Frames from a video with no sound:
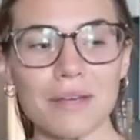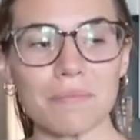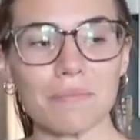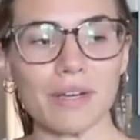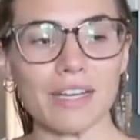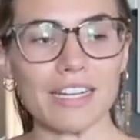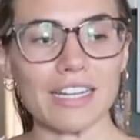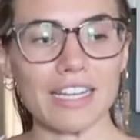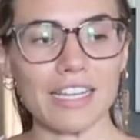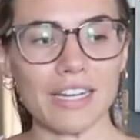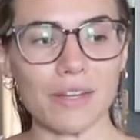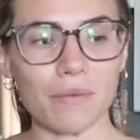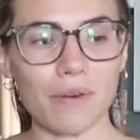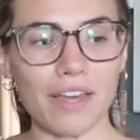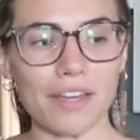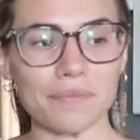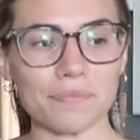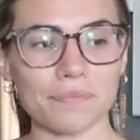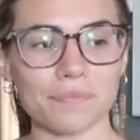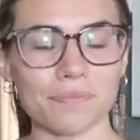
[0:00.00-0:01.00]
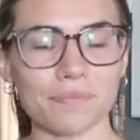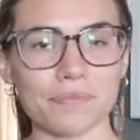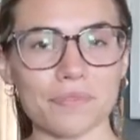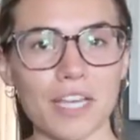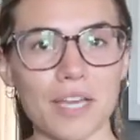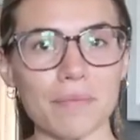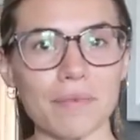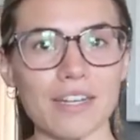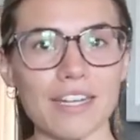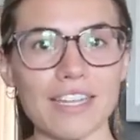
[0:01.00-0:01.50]
But anyway,
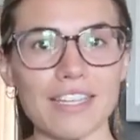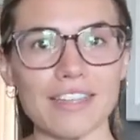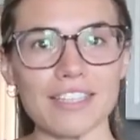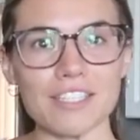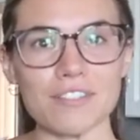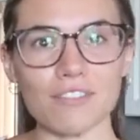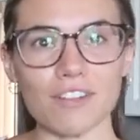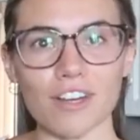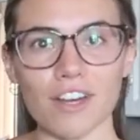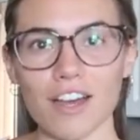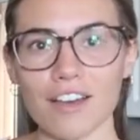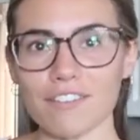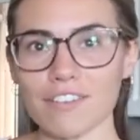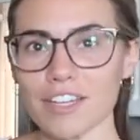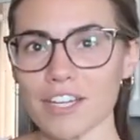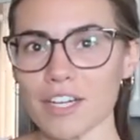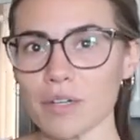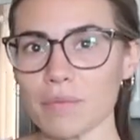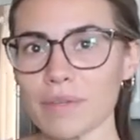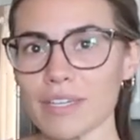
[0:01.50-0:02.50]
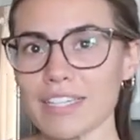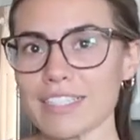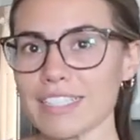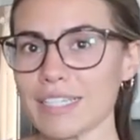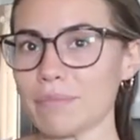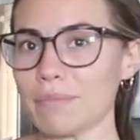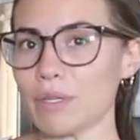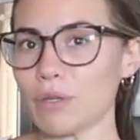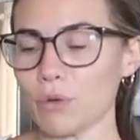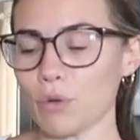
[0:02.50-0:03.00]
I'm gonna end this vlog off here because
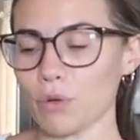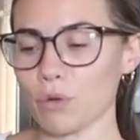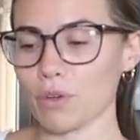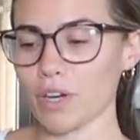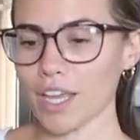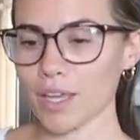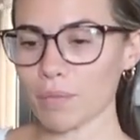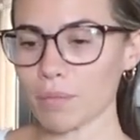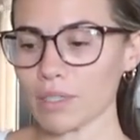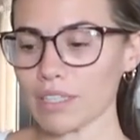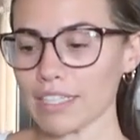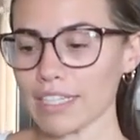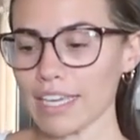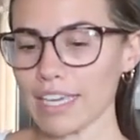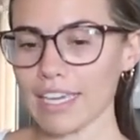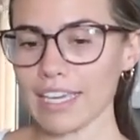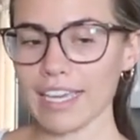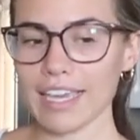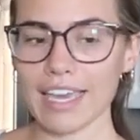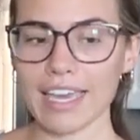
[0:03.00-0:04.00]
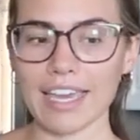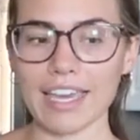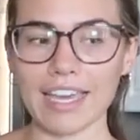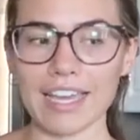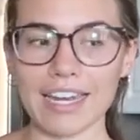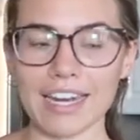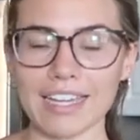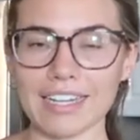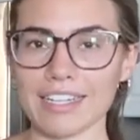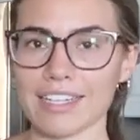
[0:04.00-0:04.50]
I've been rambling
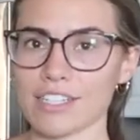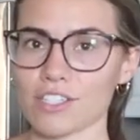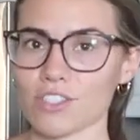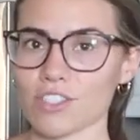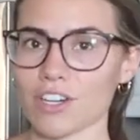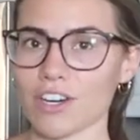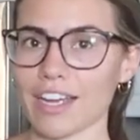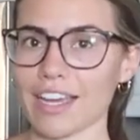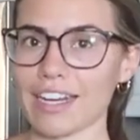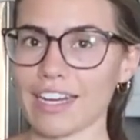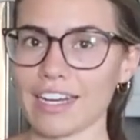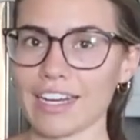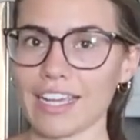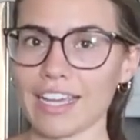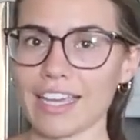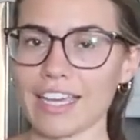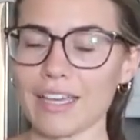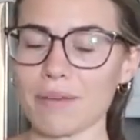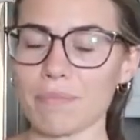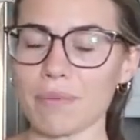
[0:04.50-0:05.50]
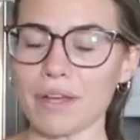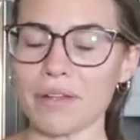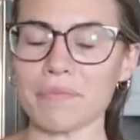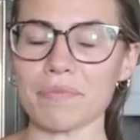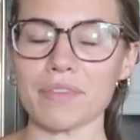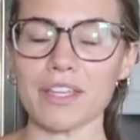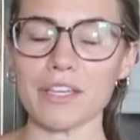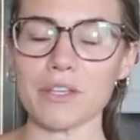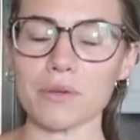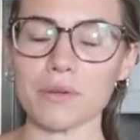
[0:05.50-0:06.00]
and I need to start editing it. But
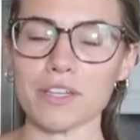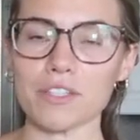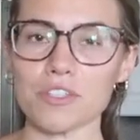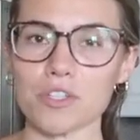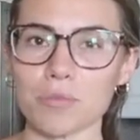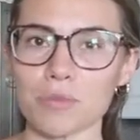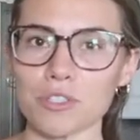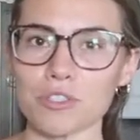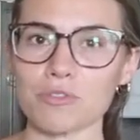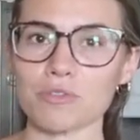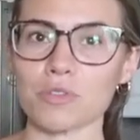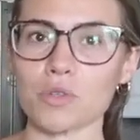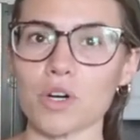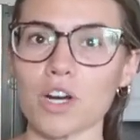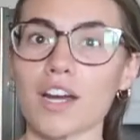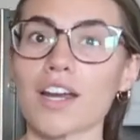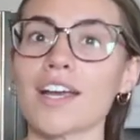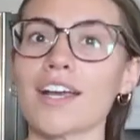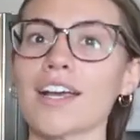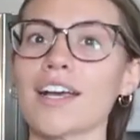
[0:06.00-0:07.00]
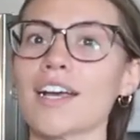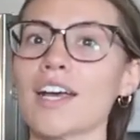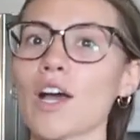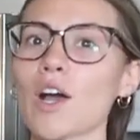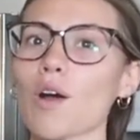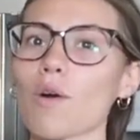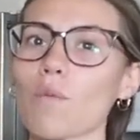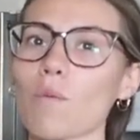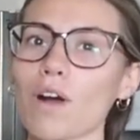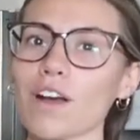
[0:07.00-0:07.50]
thank you guys so much for
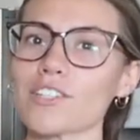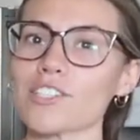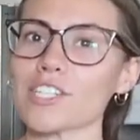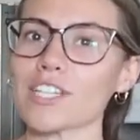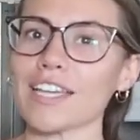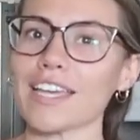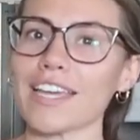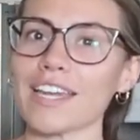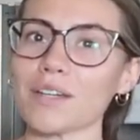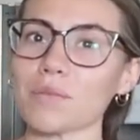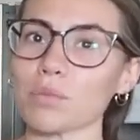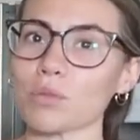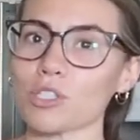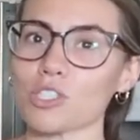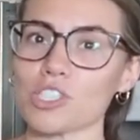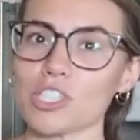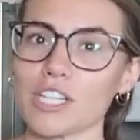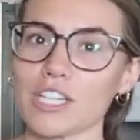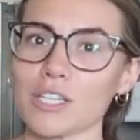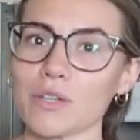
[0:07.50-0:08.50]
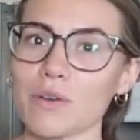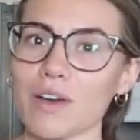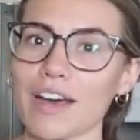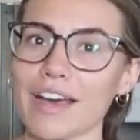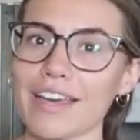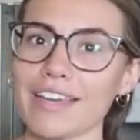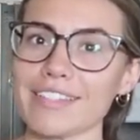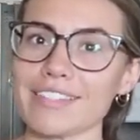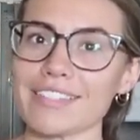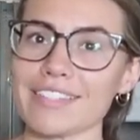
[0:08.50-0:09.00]
watching it. I appreciate you
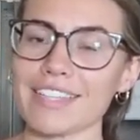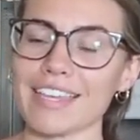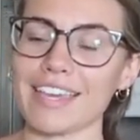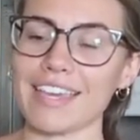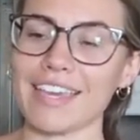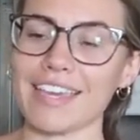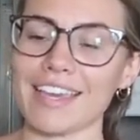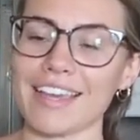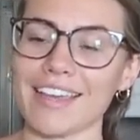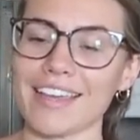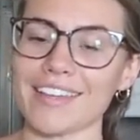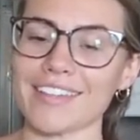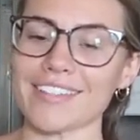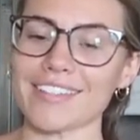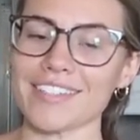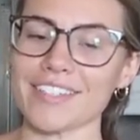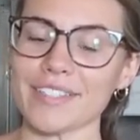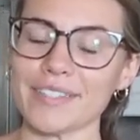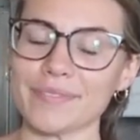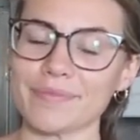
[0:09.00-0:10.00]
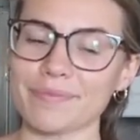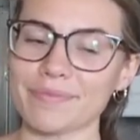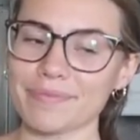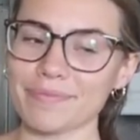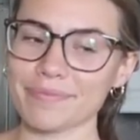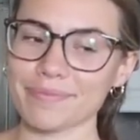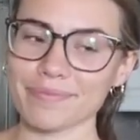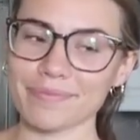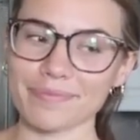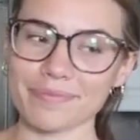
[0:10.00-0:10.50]
guys and
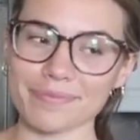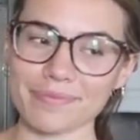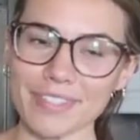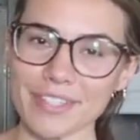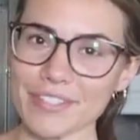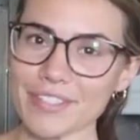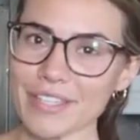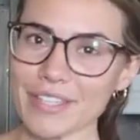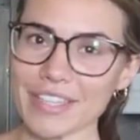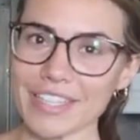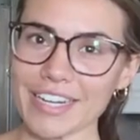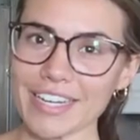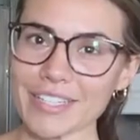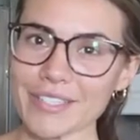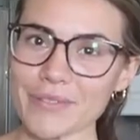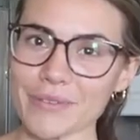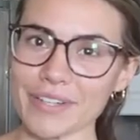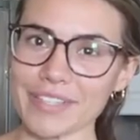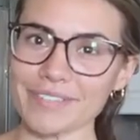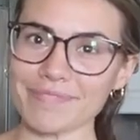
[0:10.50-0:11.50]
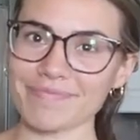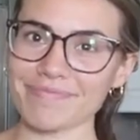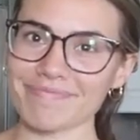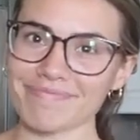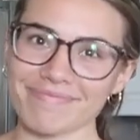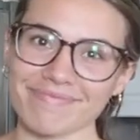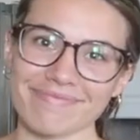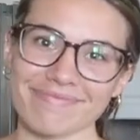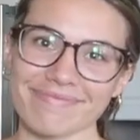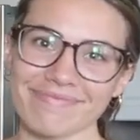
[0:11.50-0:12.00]
I'll see you in the next one.
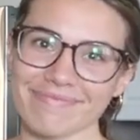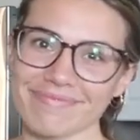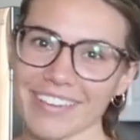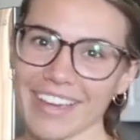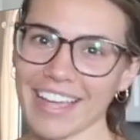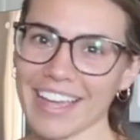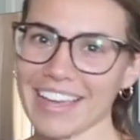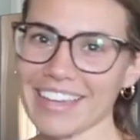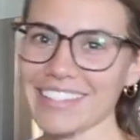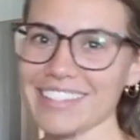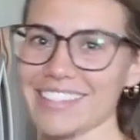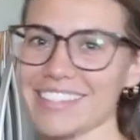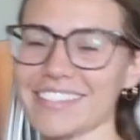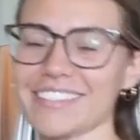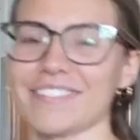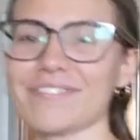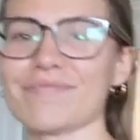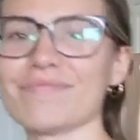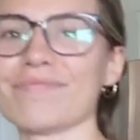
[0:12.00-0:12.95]
Bye guys.